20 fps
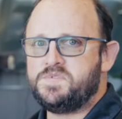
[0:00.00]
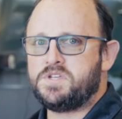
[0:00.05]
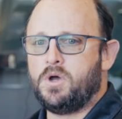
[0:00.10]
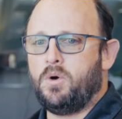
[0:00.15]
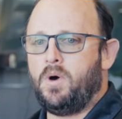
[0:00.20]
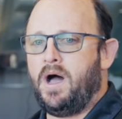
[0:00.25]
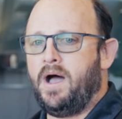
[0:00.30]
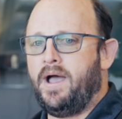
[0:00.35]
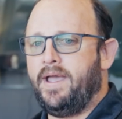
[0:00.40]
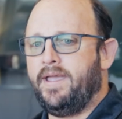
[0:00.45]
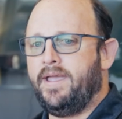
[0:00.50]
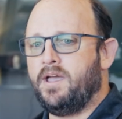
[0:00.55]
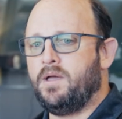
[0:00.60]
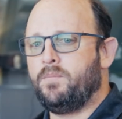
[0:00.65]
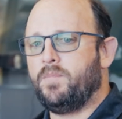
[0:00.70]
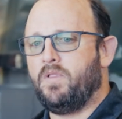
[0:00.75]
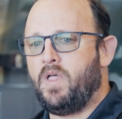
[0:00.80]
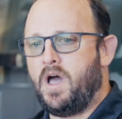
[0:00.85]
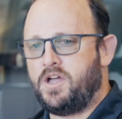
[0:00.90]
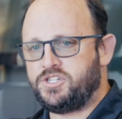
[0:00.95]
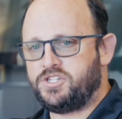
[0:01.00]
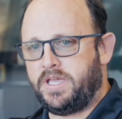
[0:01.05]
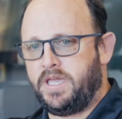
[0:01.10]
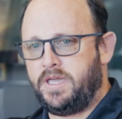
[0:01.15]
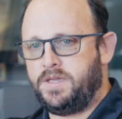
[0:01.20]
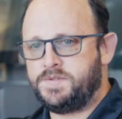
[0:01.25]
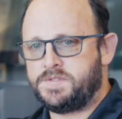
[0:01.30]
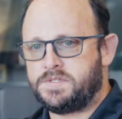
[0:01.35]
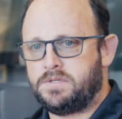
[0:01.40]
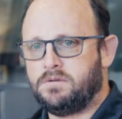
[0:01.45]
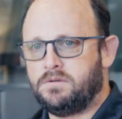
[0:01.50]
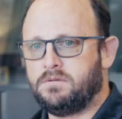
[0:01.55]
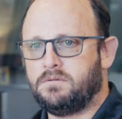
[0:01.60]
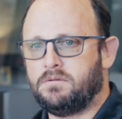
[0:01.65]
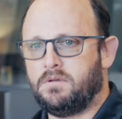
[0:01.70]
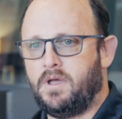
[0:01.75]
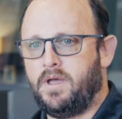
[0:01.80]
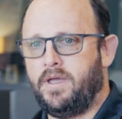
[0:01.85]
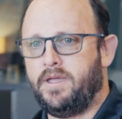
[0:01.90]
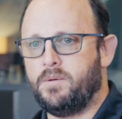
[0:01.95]
So I am Elijah Keys.
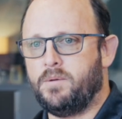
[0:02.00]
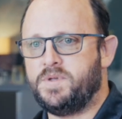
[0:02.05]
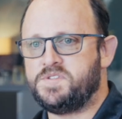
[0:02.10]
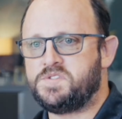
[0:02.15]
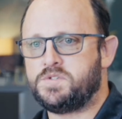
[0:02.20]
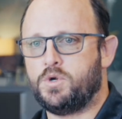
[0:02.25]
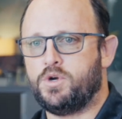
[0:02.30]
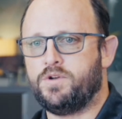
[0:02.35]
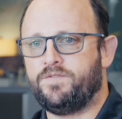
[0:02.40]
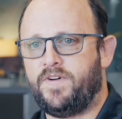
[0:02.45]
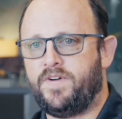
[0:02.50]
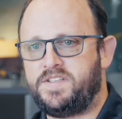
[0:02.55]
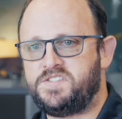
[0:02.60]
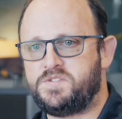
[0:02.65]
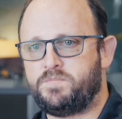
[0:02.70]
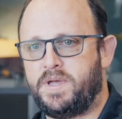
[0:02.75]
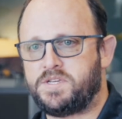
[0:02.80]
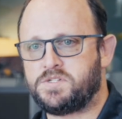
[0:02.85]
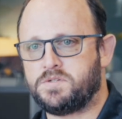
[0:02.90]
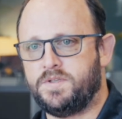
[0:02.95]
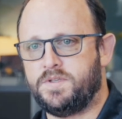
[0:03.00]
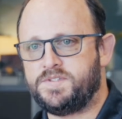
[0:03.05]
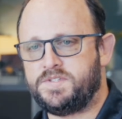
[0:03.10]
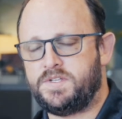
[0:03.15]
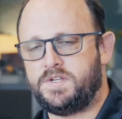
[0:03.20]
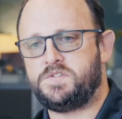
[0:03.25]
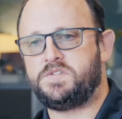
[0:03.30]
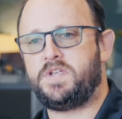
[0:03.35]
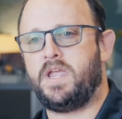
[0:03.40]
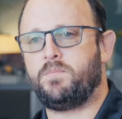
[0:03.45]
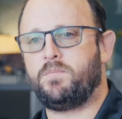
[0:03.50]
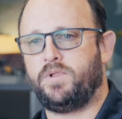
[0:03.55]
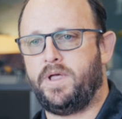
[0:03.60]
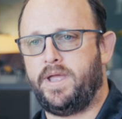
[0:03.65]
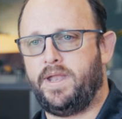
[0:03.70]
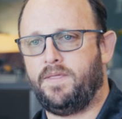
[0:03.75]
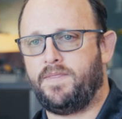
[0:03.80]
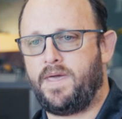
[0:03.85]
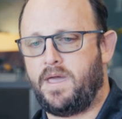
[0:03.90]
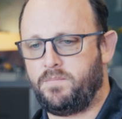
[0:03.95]
I am a certified specialist in estate
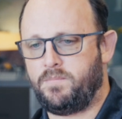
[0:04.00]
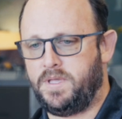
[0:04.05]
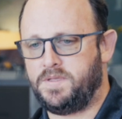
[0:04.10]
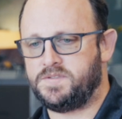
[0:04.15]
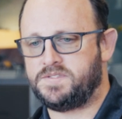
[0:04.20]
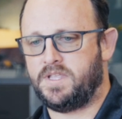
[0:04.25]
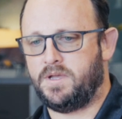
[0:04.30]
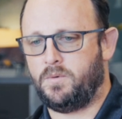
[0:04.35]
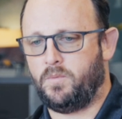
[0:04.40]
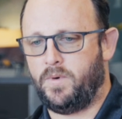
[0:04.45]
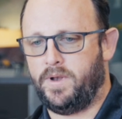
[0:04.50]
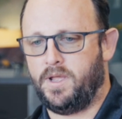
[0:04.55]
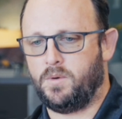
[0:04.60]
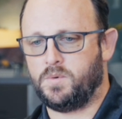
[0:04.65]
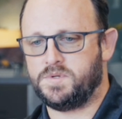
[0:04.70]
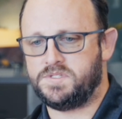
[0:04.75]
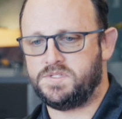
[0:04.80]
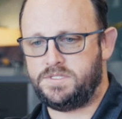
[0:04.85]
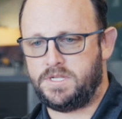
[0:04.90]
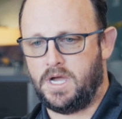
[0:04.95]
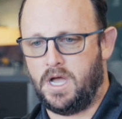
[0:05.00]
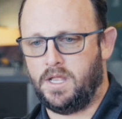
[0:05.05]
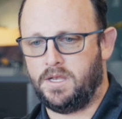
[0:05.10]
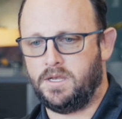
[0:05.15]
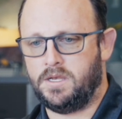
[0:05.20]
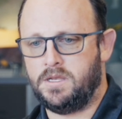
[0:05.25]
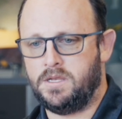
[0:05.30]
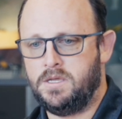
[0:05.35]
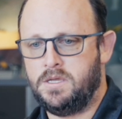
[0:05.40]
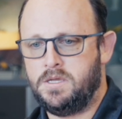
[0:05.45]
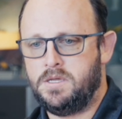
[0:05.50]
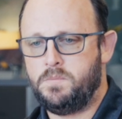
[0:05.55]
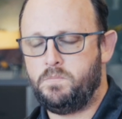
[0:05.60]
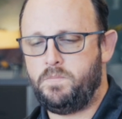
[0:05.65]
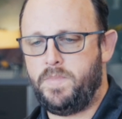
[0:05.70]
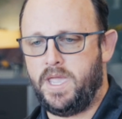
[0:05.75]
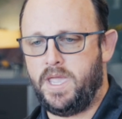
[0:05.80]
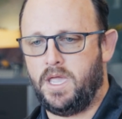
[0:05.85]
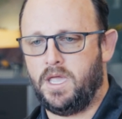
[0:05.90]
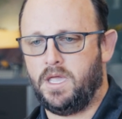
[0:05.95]
planning. That means that when I was done
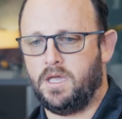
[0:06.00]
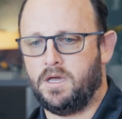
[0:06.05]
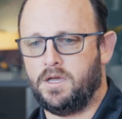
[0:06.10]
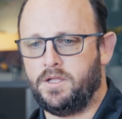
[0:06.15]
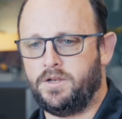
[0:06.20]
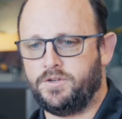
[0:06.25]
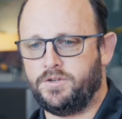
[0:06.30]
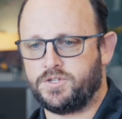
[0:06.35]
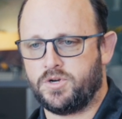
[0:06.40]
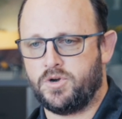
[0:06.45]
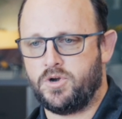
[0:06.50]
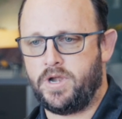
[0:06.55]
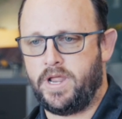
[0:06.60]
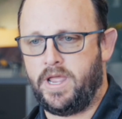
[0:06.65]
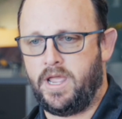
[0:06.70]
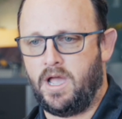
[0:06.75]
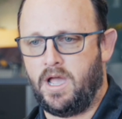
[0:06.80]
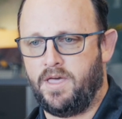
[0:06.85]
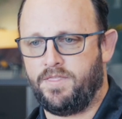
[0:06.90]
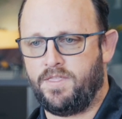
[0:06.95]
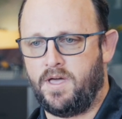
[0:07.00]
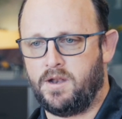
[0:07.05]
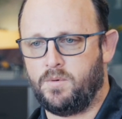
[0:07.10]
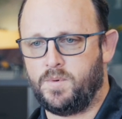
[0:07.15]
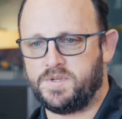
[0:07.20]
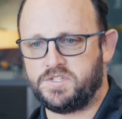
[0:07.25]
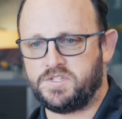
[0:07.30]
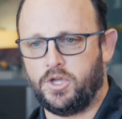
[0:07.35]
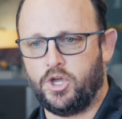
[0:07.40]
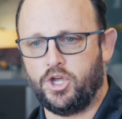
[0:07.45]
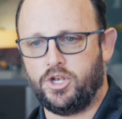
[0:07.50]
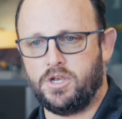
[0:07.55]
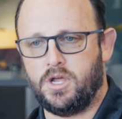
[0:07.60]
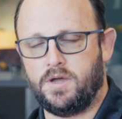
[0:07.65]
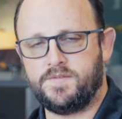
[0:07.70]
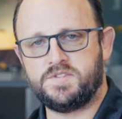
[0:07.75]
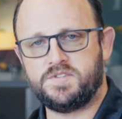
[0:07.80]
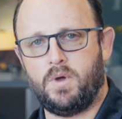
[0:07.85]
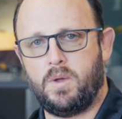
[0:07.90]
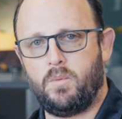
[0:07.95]
being an attorney, I thought it wasn't good
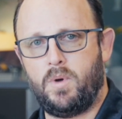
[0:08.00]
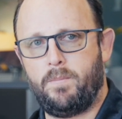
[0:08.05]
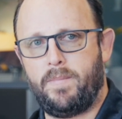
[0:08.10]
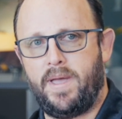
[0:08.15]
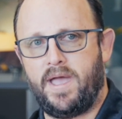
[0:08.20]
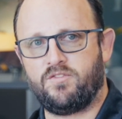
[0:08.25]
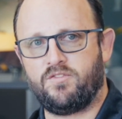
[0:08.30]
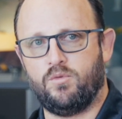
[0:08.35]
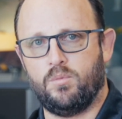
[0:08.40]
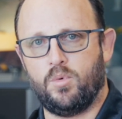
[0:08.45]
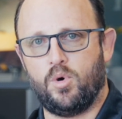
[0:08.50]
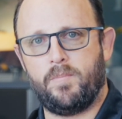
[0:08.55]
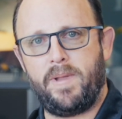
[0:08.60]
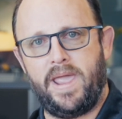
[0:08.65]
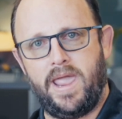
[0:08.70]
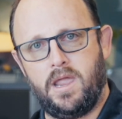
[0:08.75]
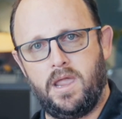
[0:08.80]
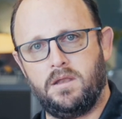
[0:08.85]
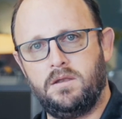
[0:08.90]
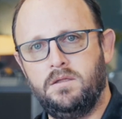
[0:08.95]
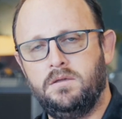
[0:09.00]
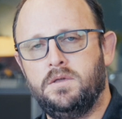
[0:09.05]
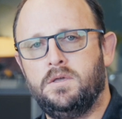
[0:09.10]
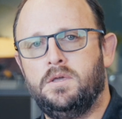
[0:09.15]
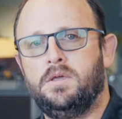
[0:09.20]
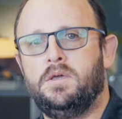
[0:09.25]
enough, so I went back for more pain.